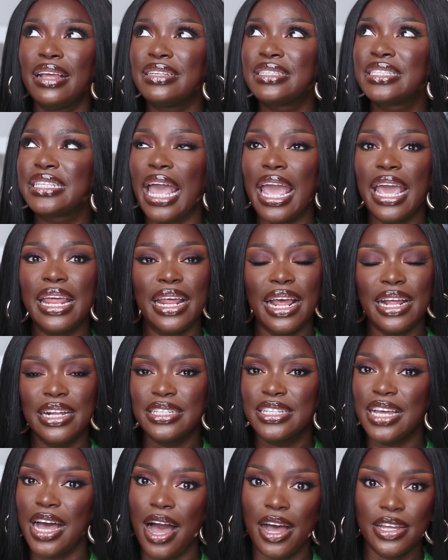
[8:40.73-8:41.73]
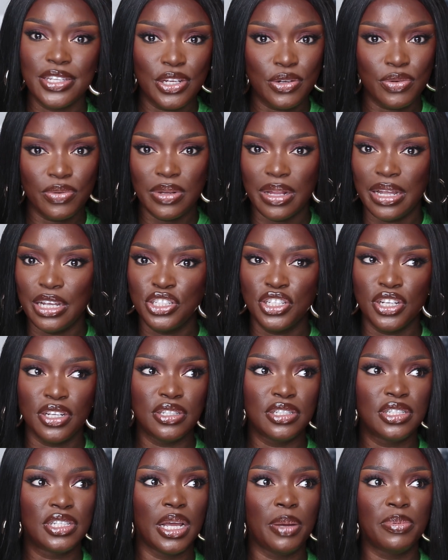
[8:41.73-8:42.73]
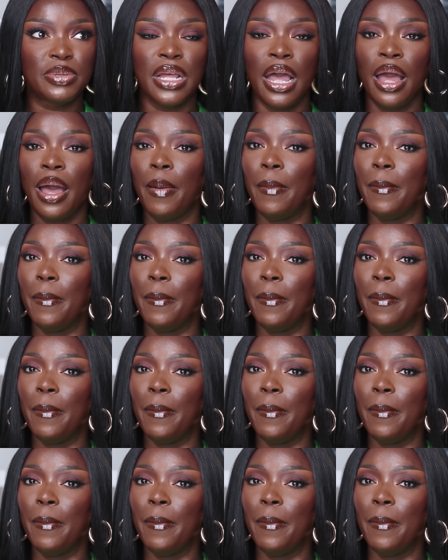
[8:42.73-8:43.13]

staying in toxic relationships,